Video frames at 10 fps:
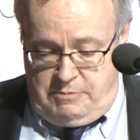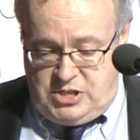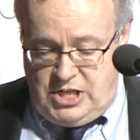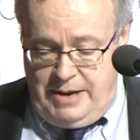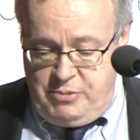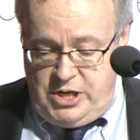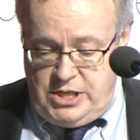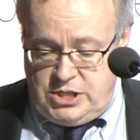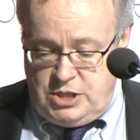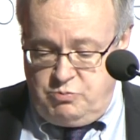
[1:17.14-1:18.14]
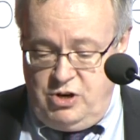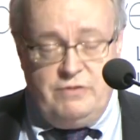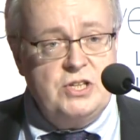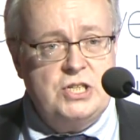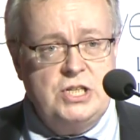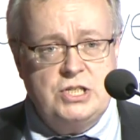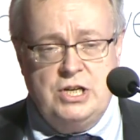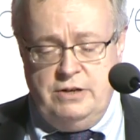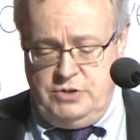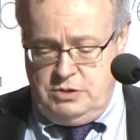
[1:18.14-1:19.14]
Mister Lambrinidis has previously
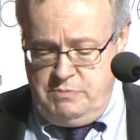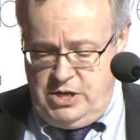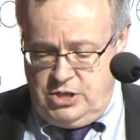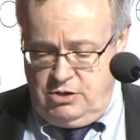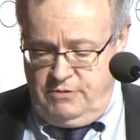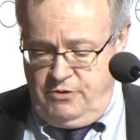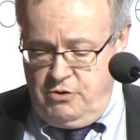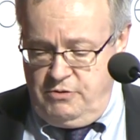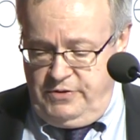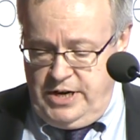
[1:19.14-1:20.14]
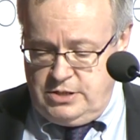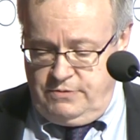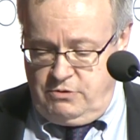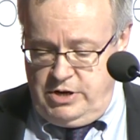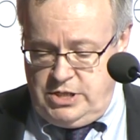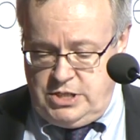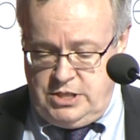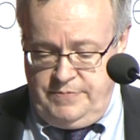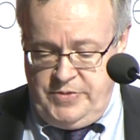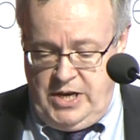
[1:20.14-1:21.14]
served as Minister of Foreign Affairs of
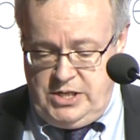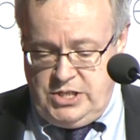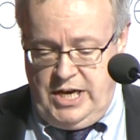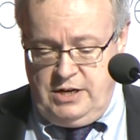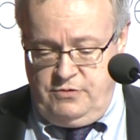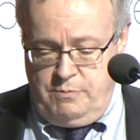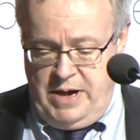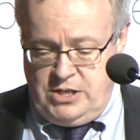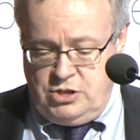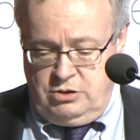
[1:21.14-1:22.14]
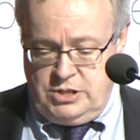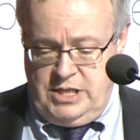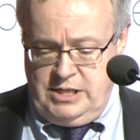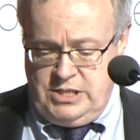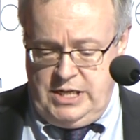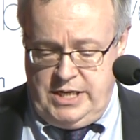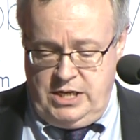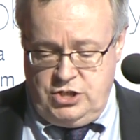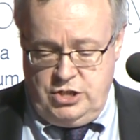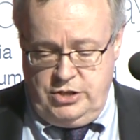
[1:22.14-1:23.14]
Greece and as head of the PASOK de
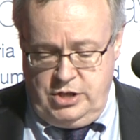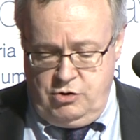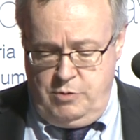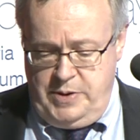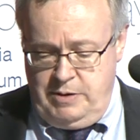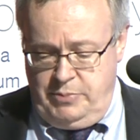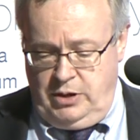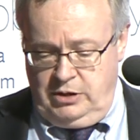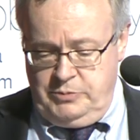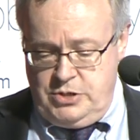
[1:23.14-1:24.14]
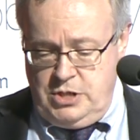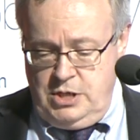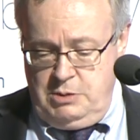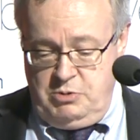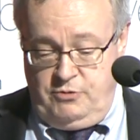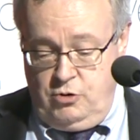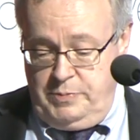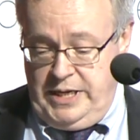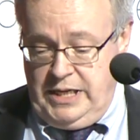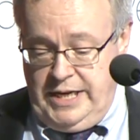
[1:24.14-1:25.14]
delegation at the European Parliament before
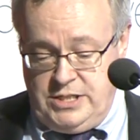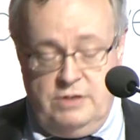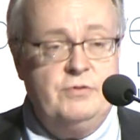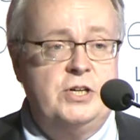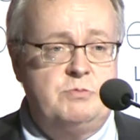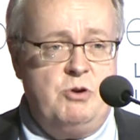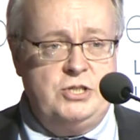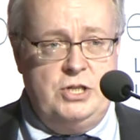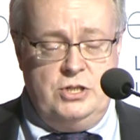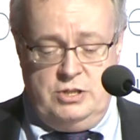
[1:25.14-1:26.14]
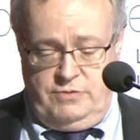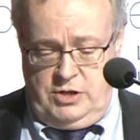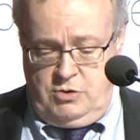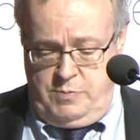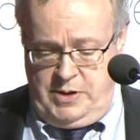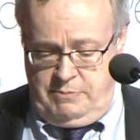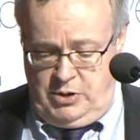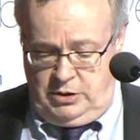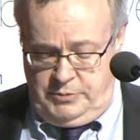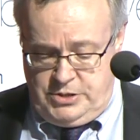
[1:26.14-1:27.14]
being elected Vice President of the European
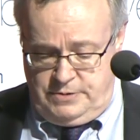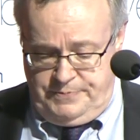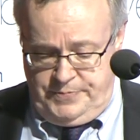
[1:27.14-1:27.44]
Parliament.